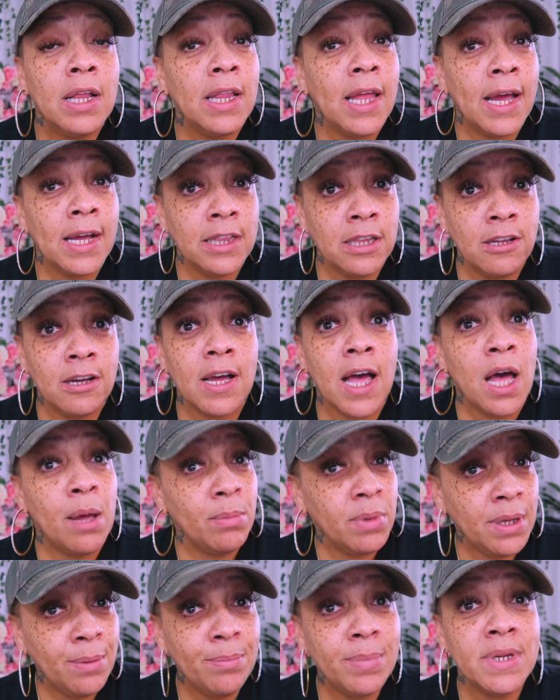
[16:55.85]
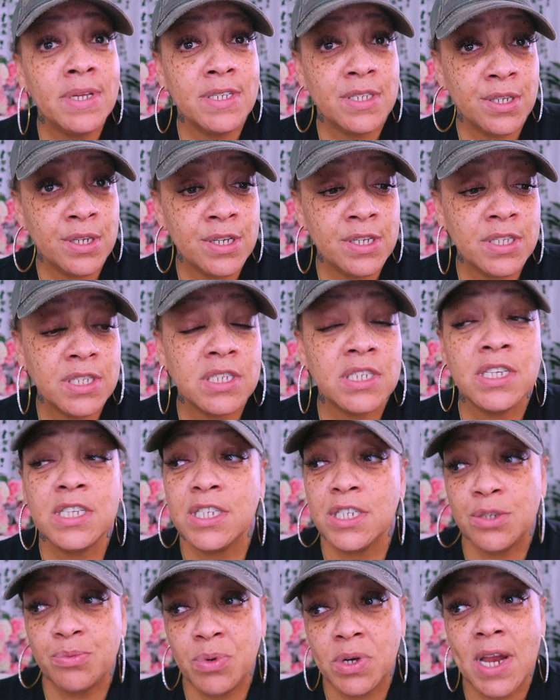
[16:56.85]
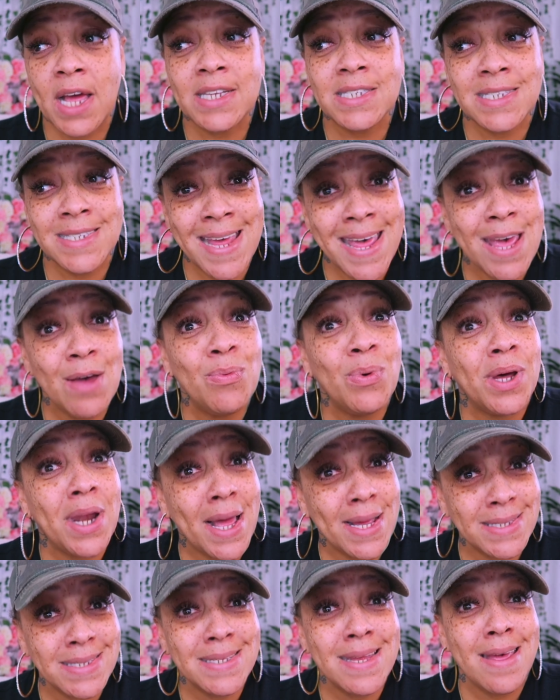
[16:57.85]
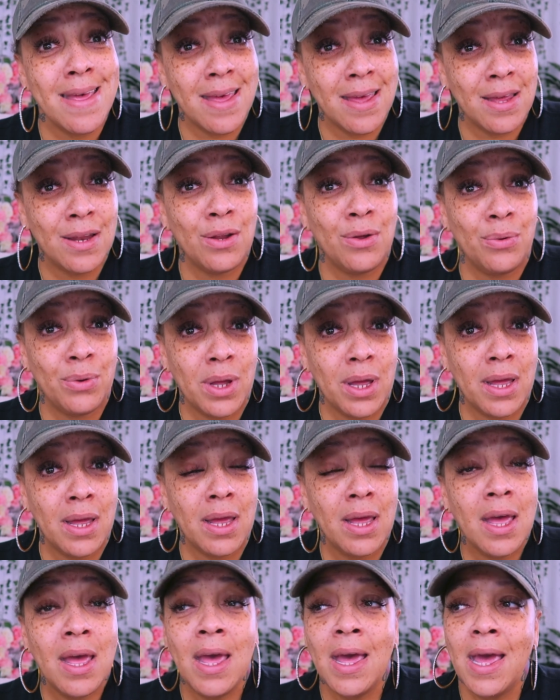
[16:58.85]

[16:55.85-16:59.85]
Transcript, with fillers: Like, look, I mean business. This is what I said, what I said, okay?